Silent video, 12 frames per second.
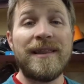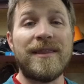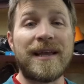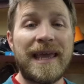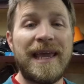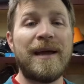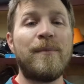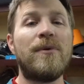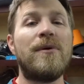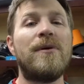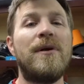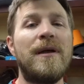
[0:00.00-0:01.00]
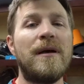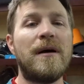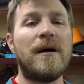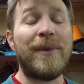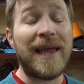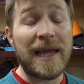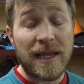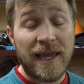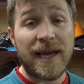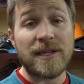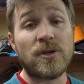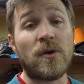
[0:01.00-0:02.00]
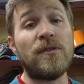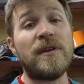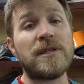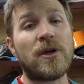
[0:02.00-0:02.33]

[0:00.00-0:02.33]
the camber and caster on these